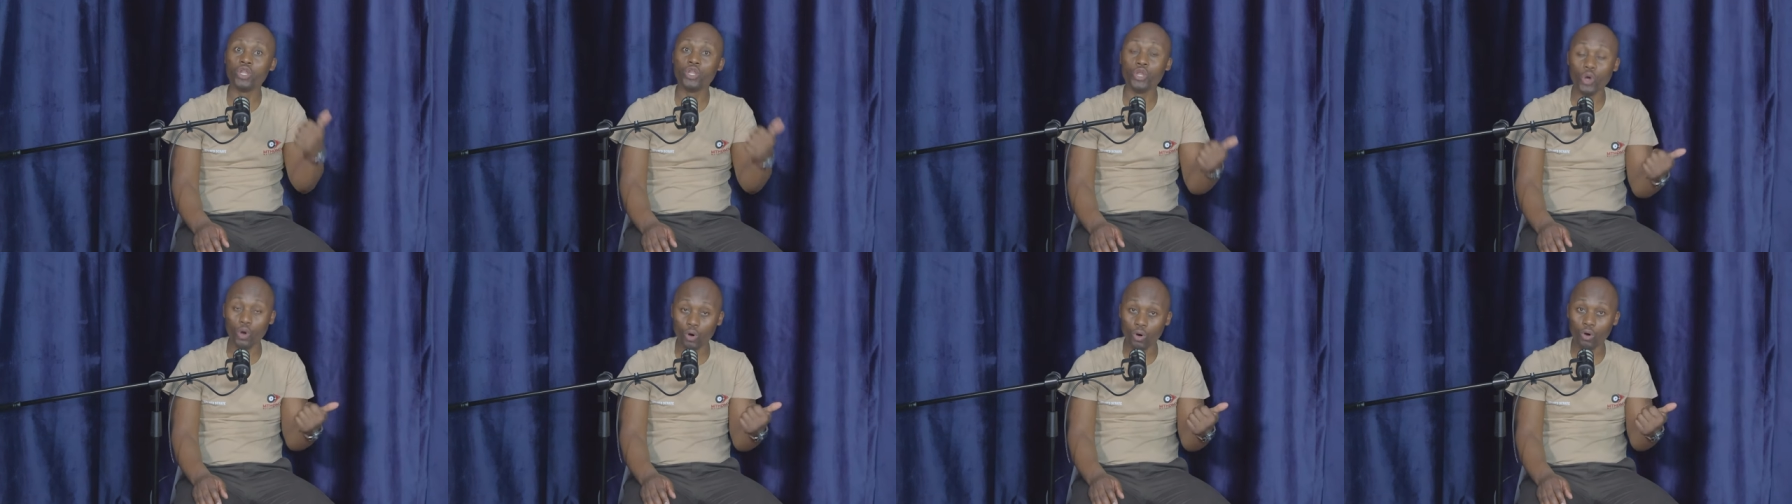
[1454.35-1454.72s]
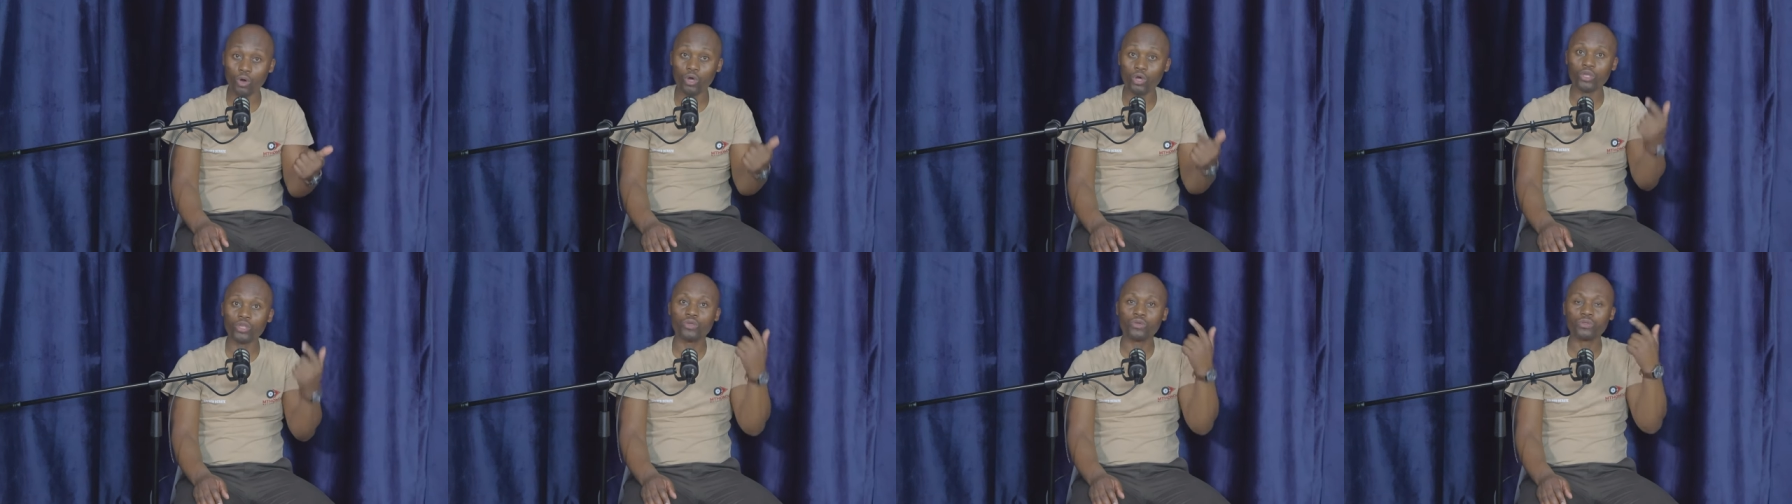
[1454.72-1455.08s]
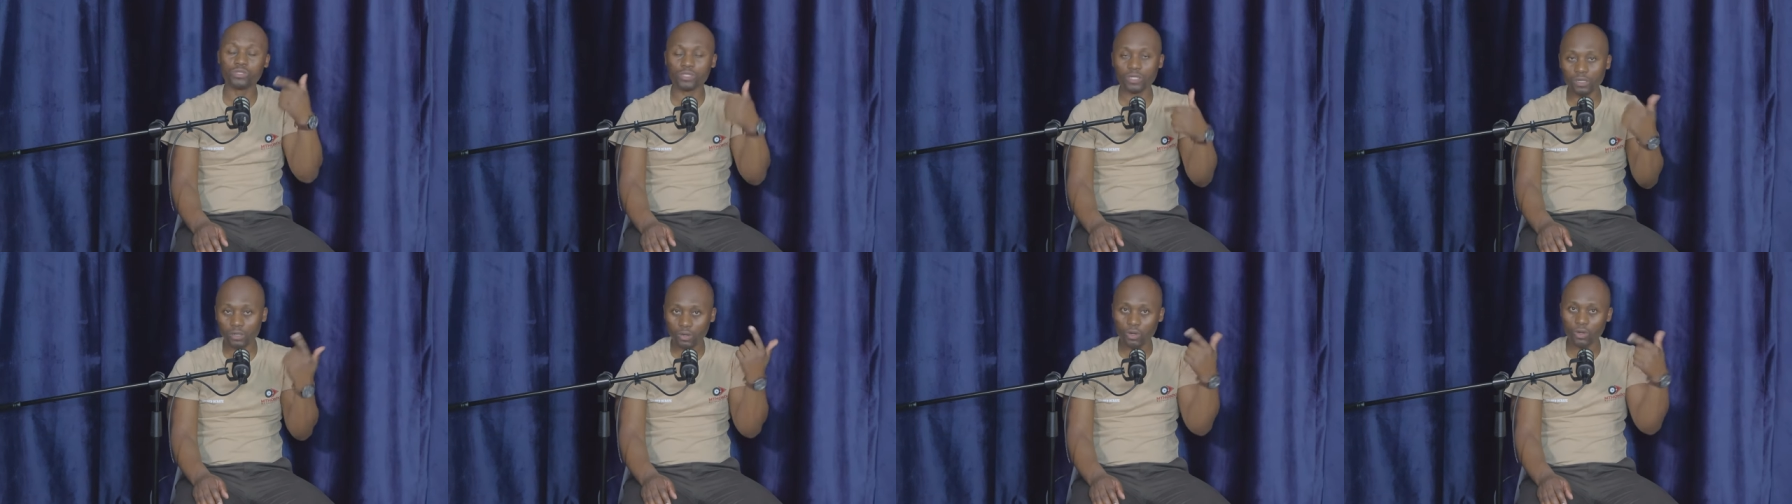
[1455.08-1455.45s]
No, you're
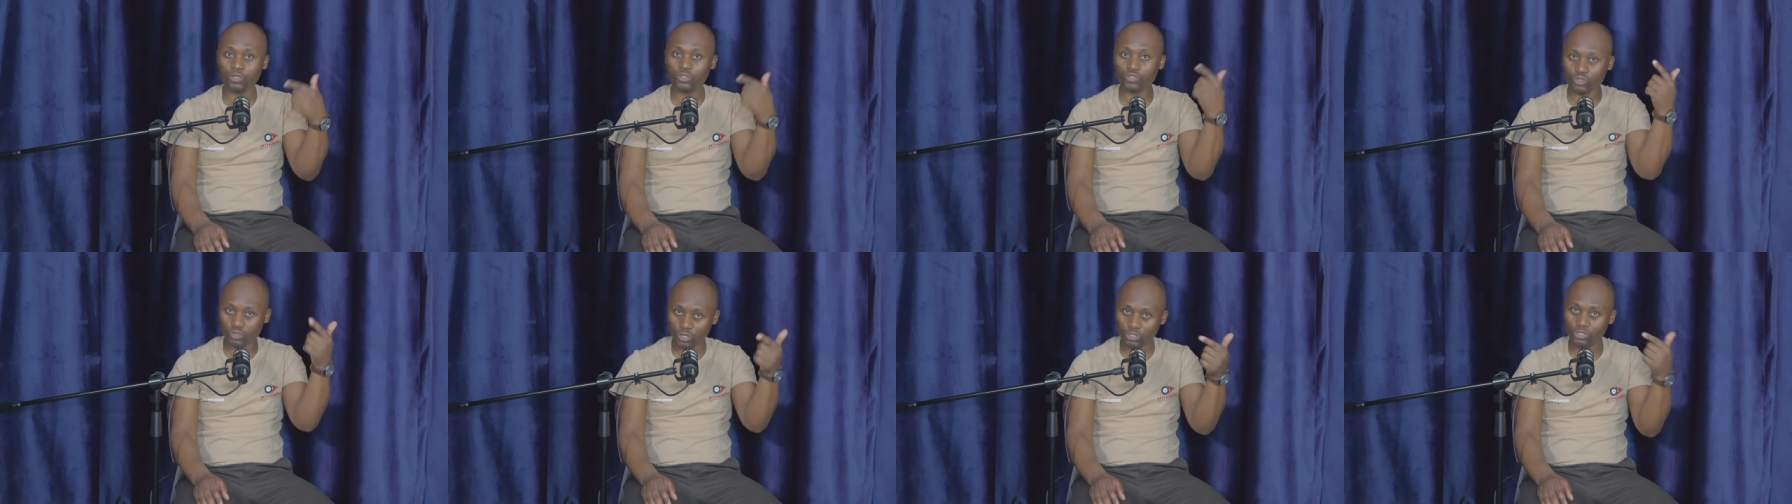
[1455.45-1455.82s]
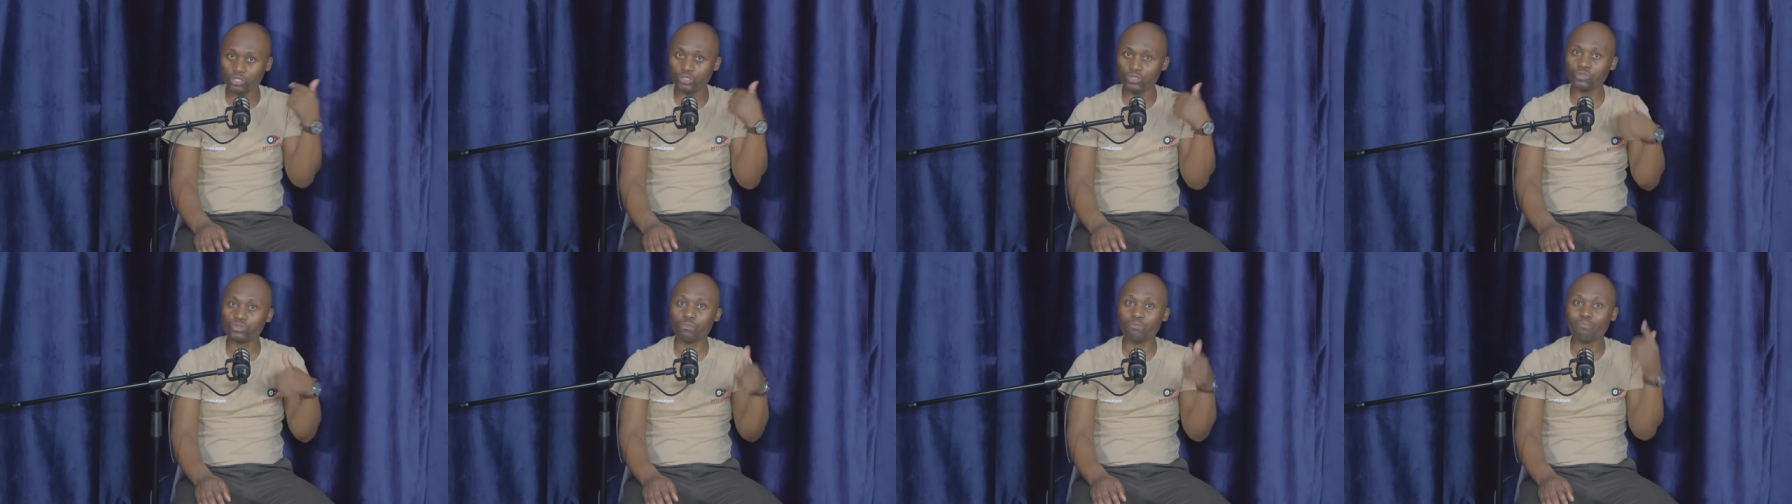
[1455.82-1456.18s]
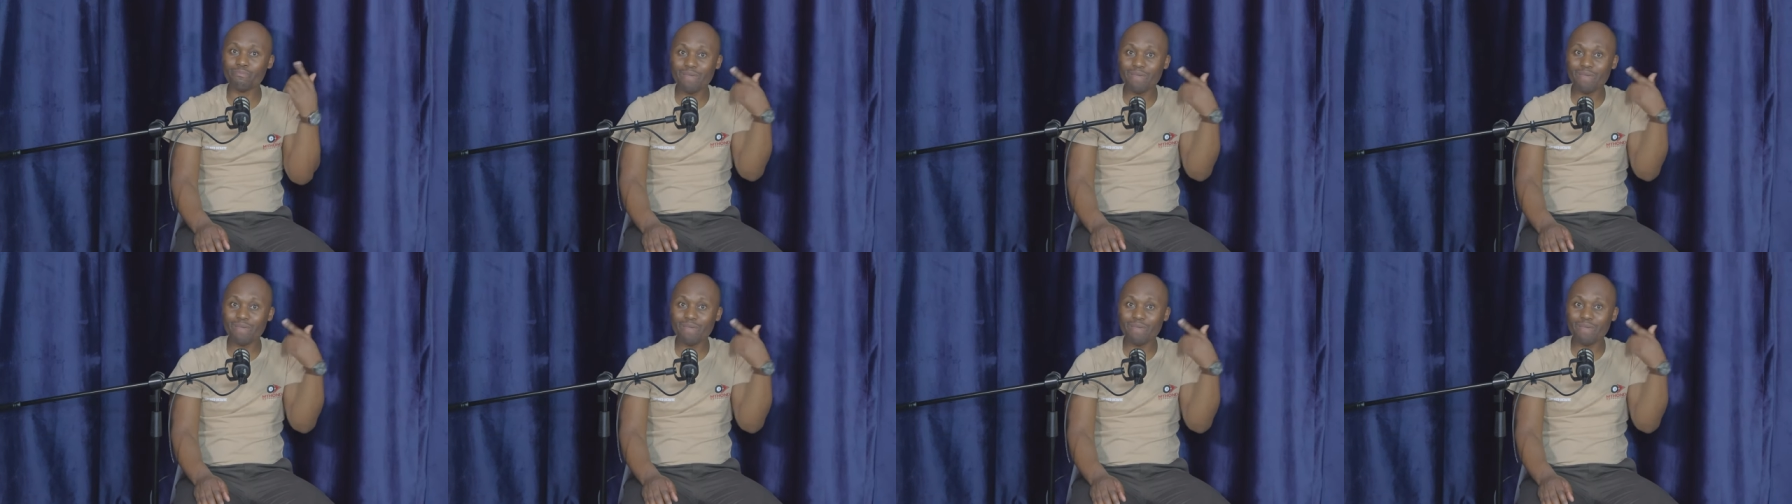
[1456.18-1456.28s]
still going to continue to